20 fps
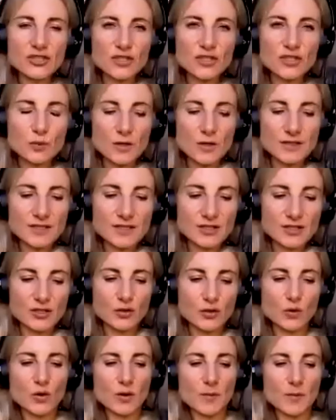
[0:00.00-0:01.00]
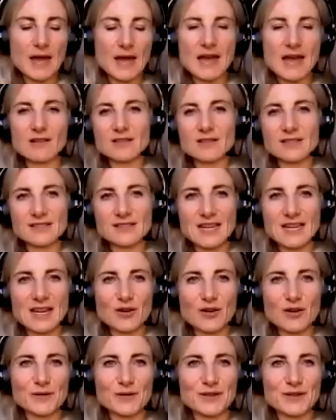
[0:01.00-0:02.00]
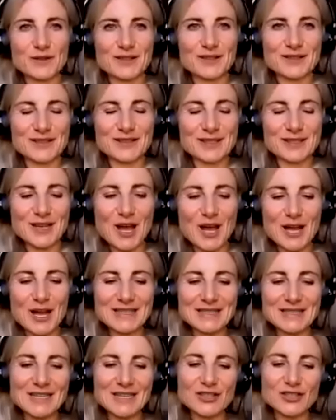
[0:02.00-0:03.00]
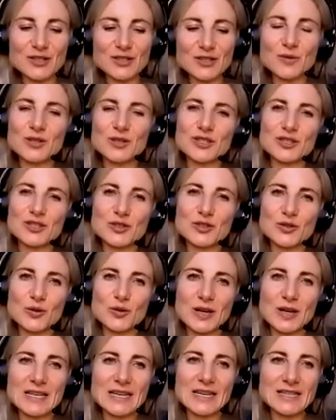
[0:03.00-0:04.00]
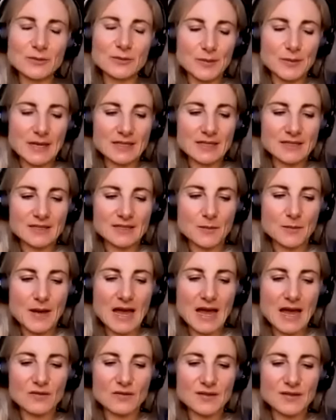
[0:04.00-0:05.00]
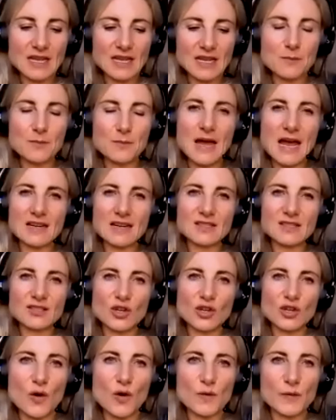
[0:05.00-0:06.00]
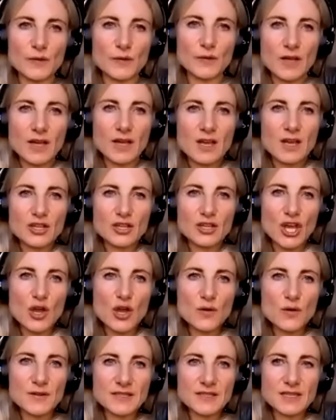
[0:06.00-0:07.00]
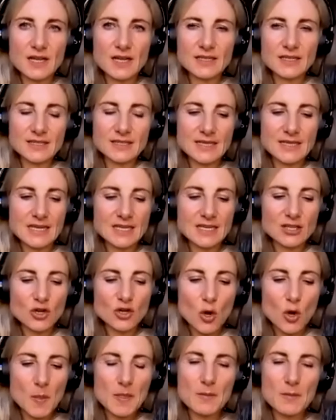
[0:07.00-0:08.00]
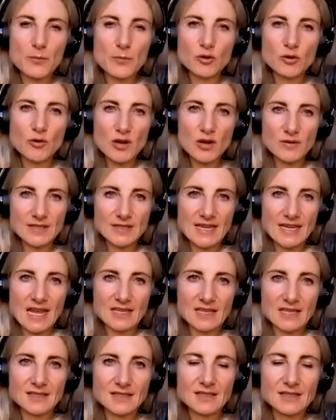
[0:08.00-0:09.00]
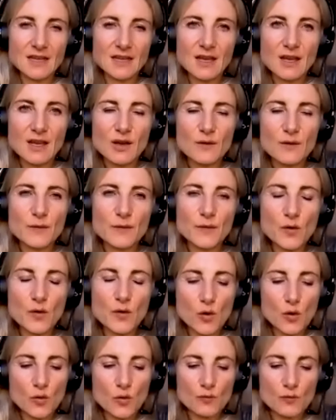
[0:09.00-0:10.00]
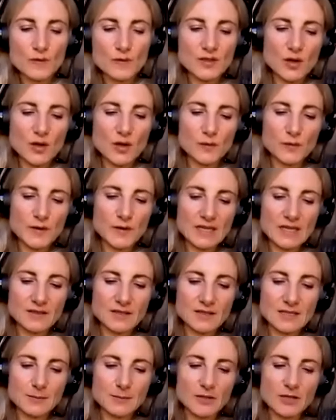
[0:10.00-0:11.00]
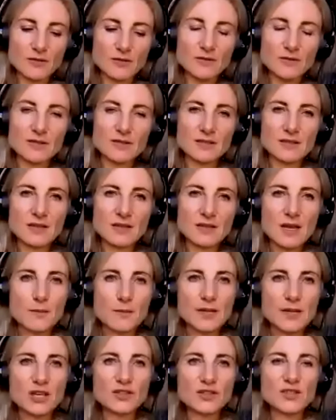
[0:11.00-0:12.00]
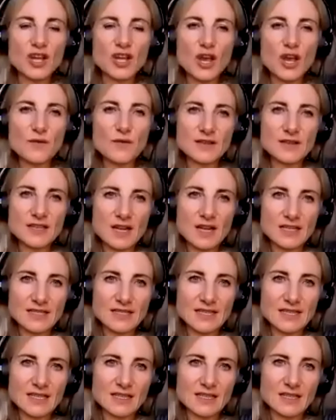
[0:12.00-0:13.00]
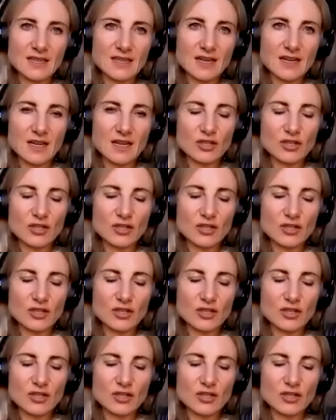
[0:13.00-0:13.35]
just wanted to talk about, take off the slides, I just wanted to talk a little bit about the impact of COVID-19 on the process for resolving disputes. Because COVID-19